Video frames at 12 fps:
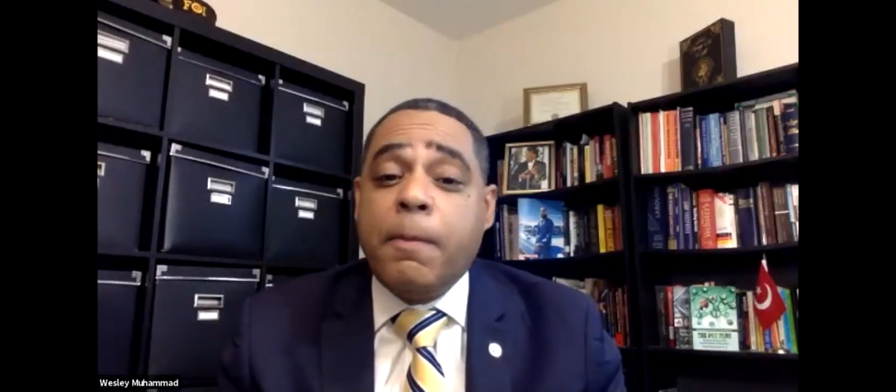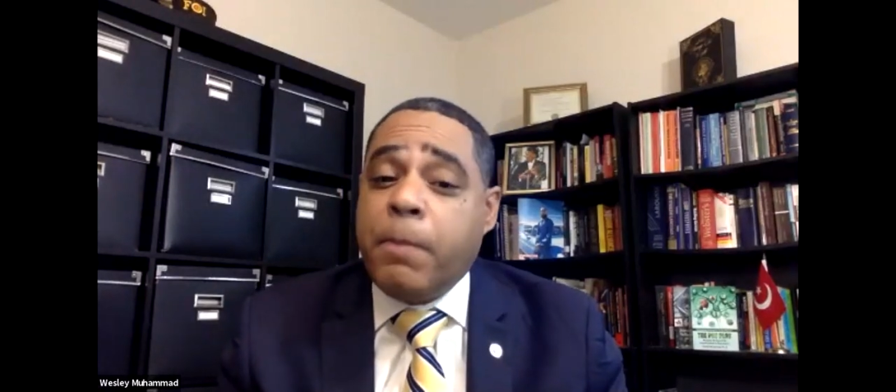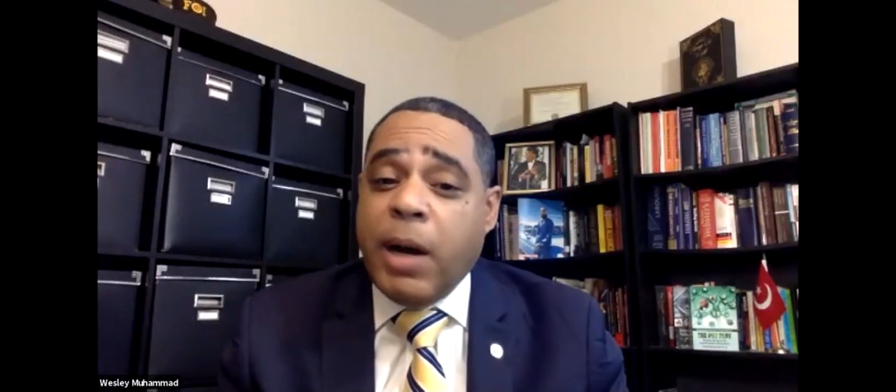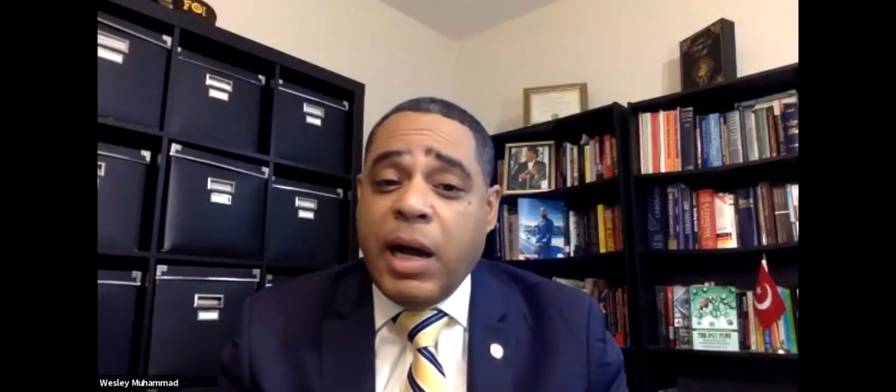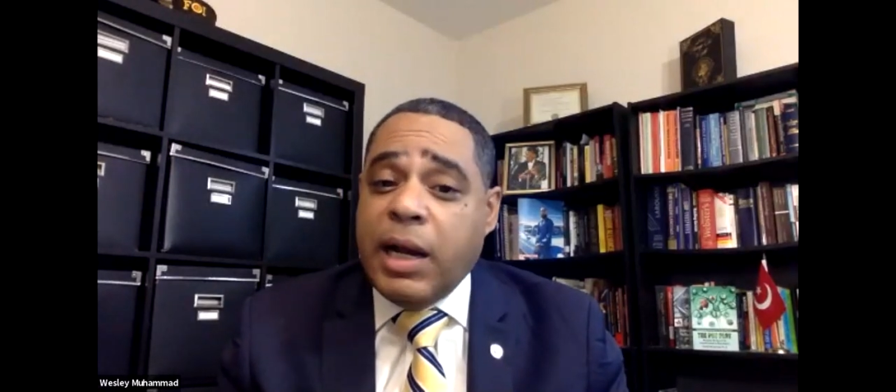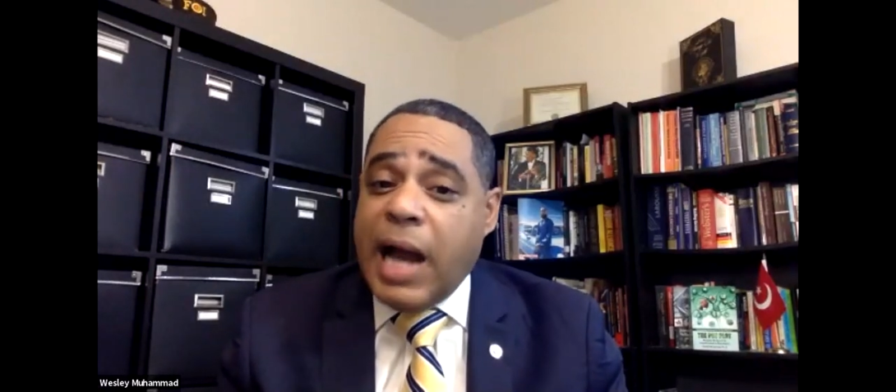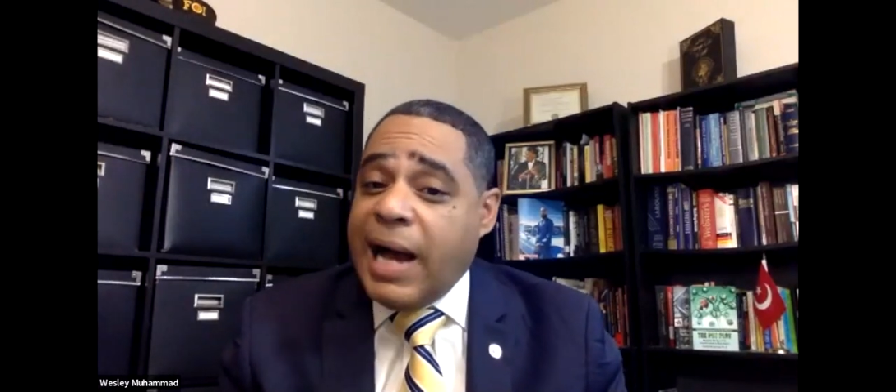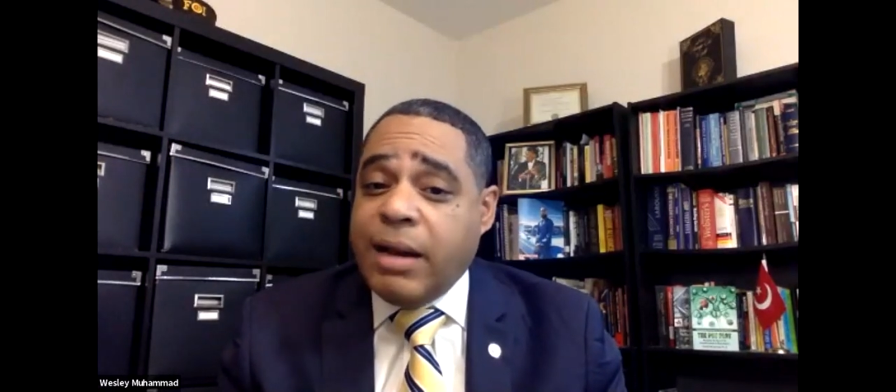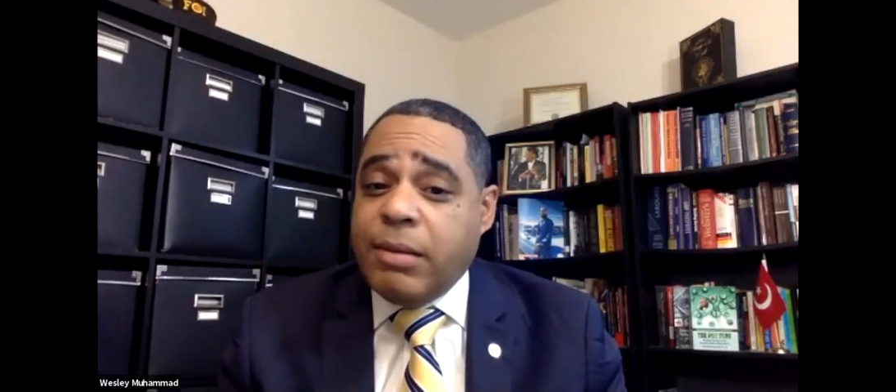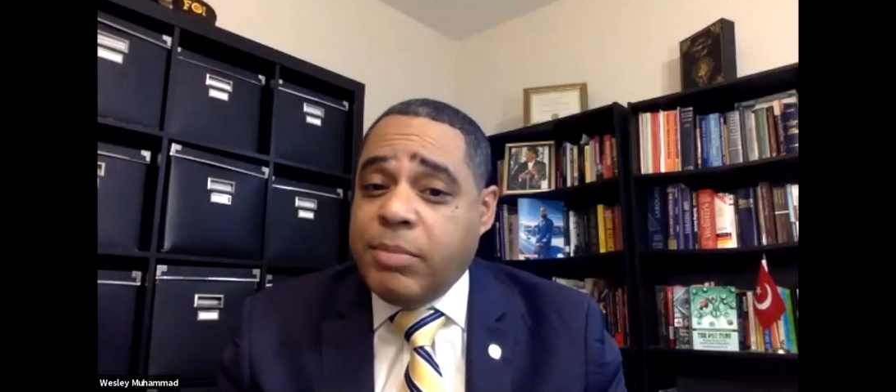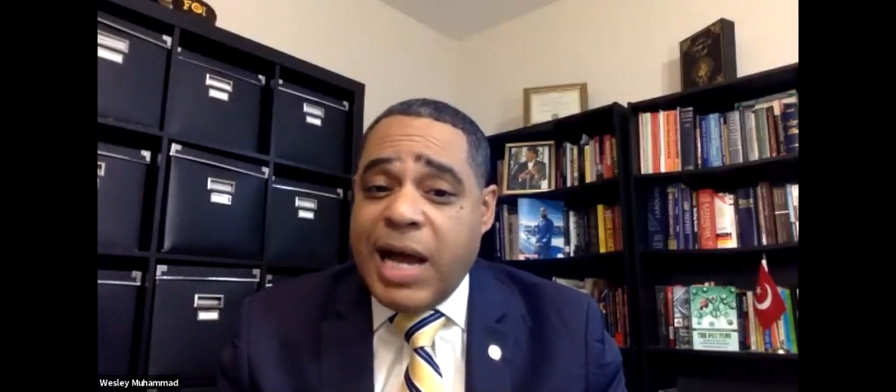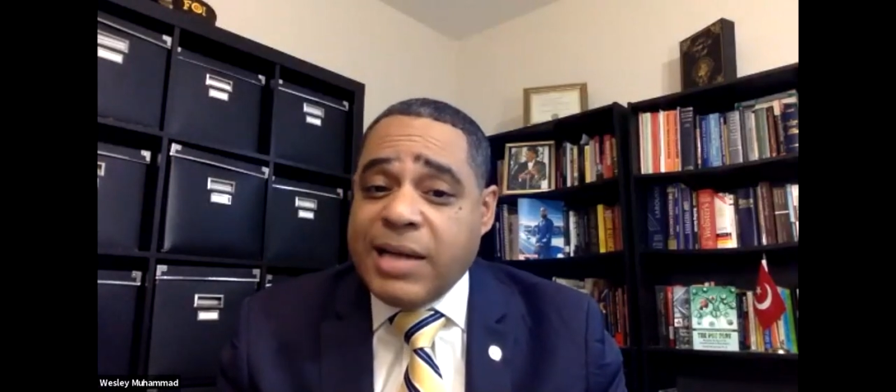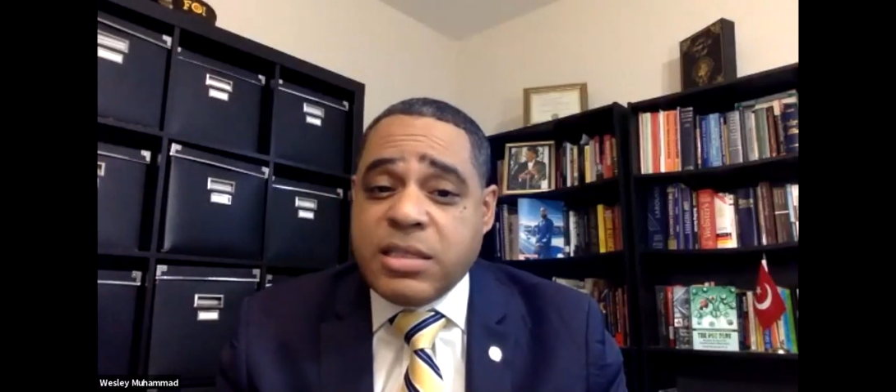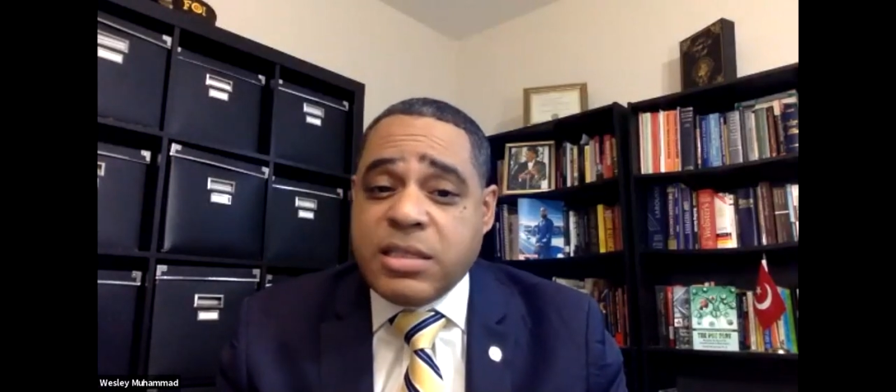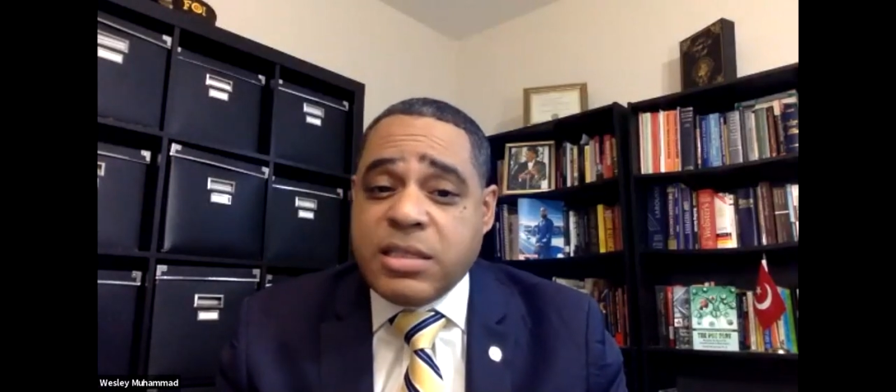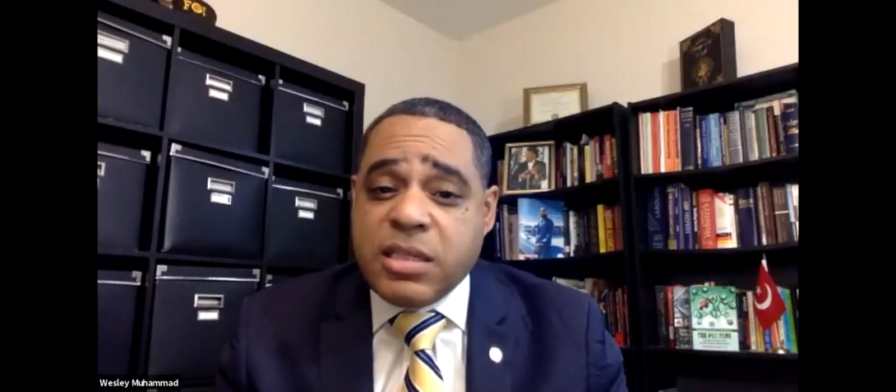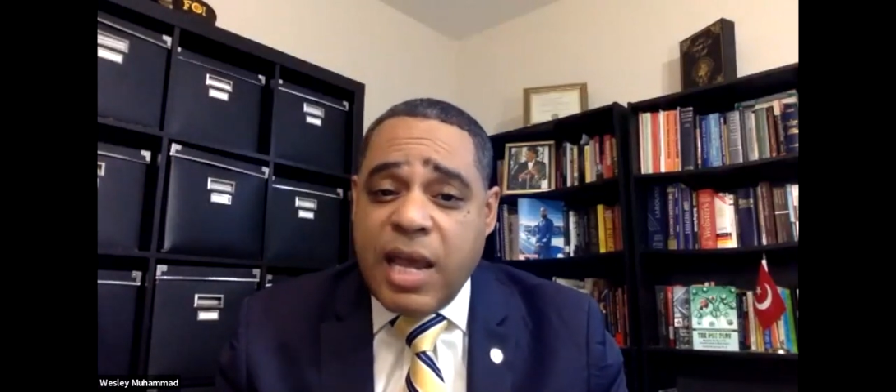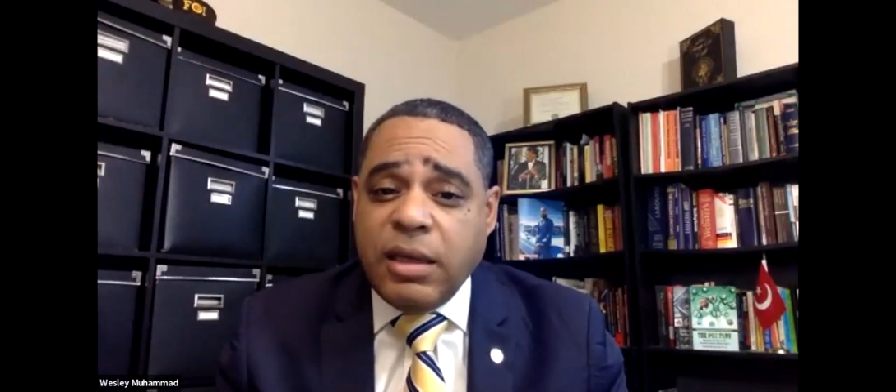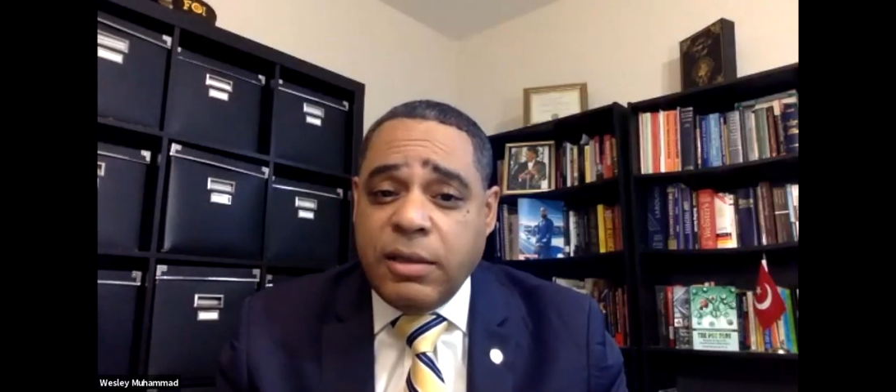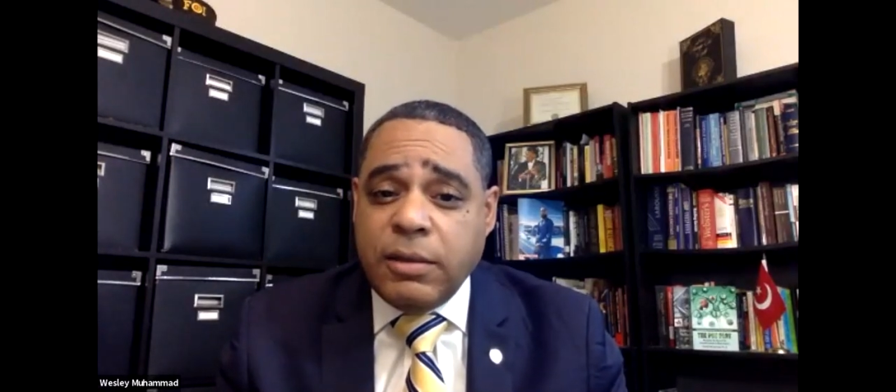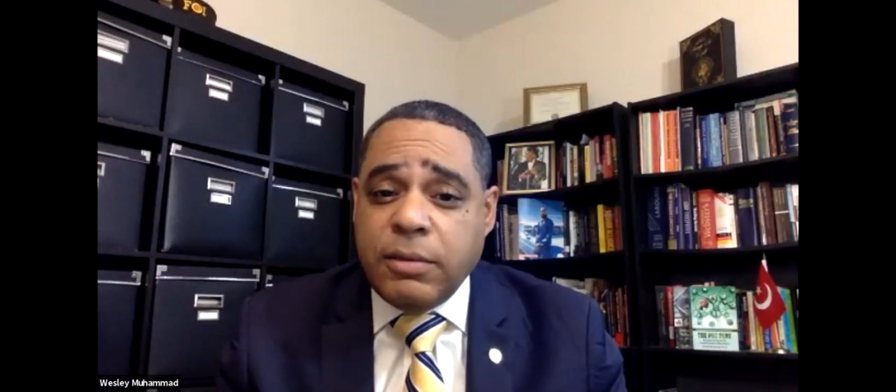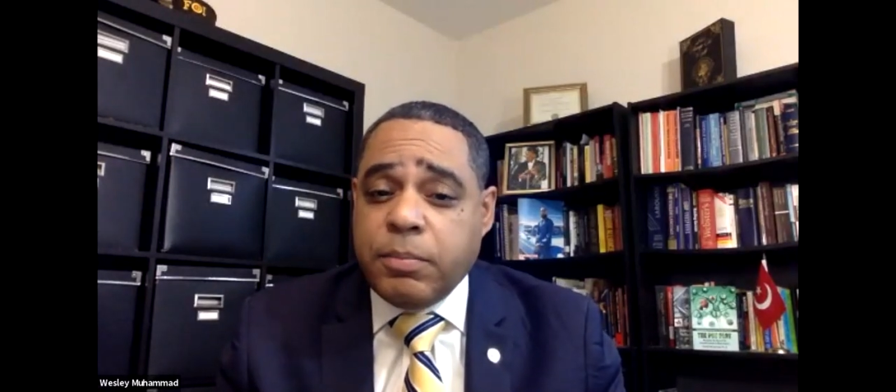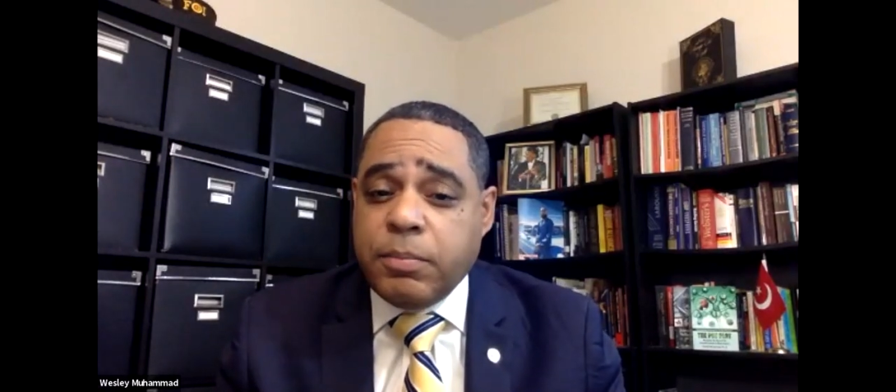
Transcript: But I am not saying,